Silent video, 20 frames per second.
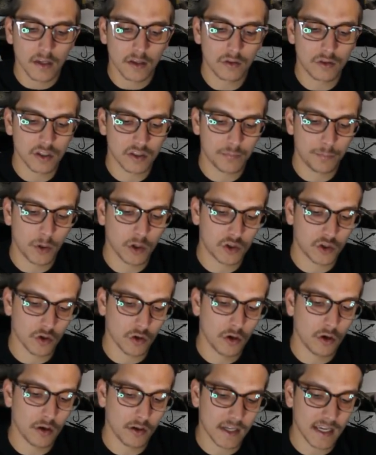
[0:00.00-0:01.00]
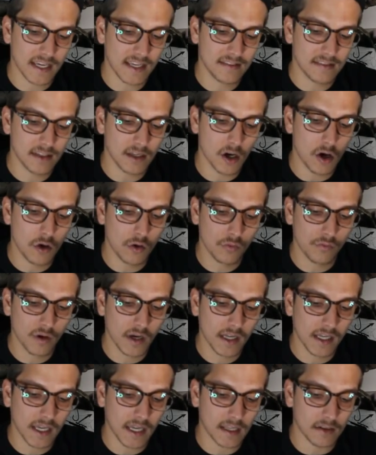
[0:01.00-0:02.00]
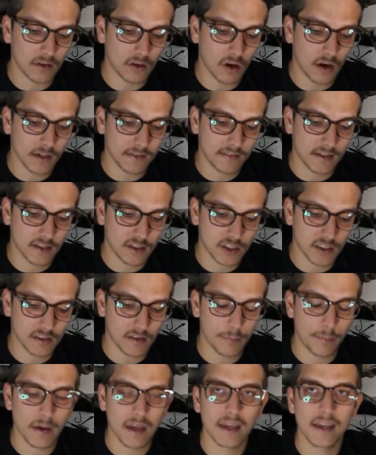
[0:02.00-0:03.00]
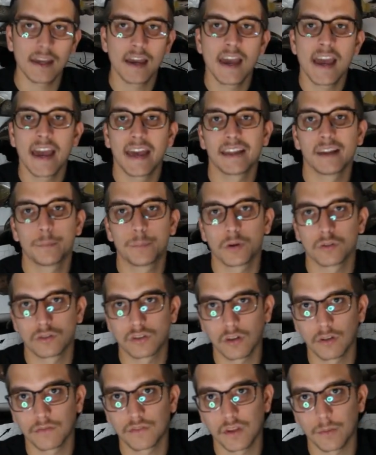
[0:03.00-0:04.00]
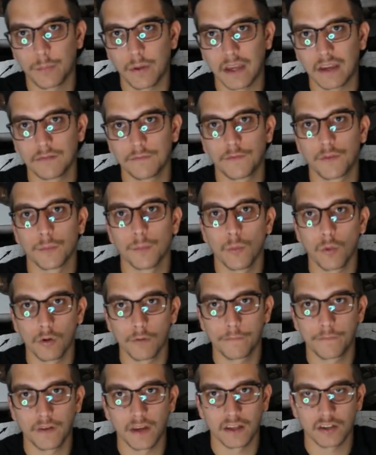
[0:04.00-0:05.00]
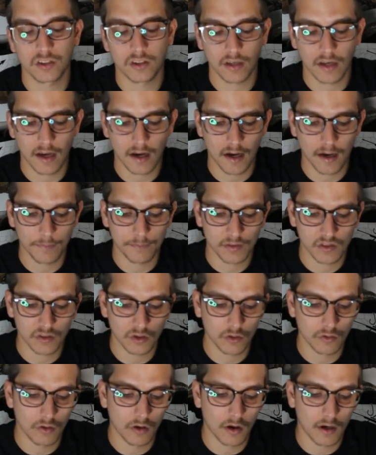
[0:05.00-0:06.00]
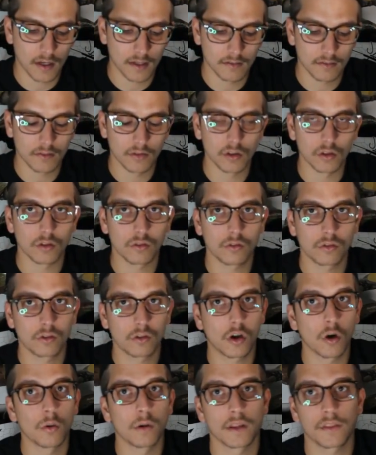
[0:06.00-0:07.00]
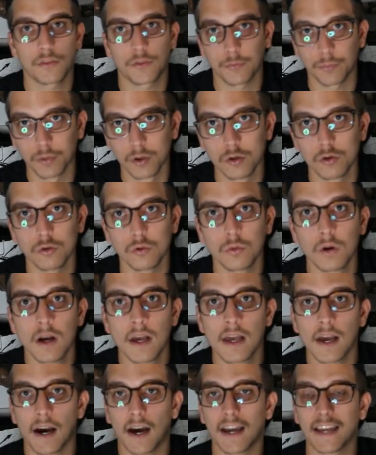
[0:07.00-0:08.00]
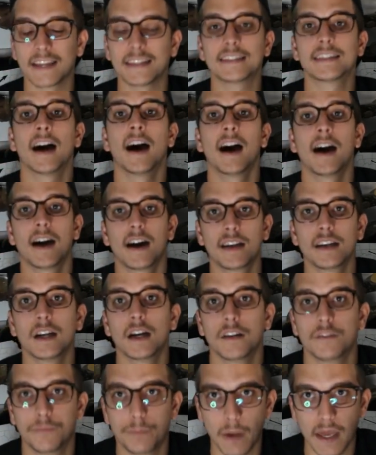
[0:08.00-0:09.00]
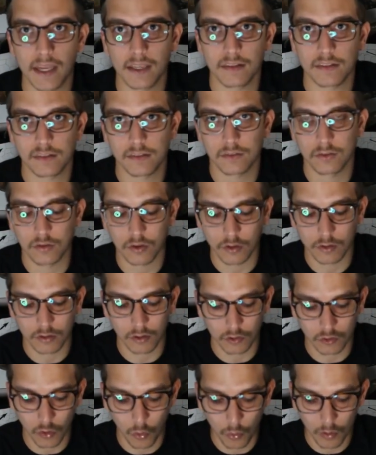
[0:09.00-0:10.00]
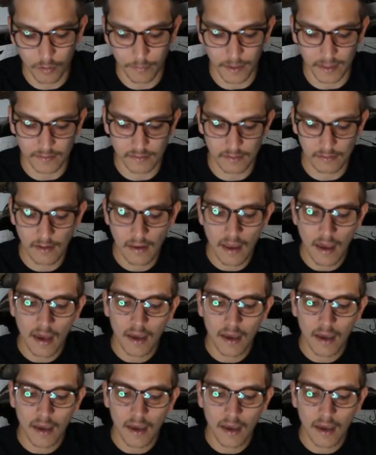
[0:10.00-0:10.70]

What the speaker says: You just put your hook in the O-ring and not touching the bait, and it preserves the bait for more fish. So you're not going through a ton of baits during your tournaments.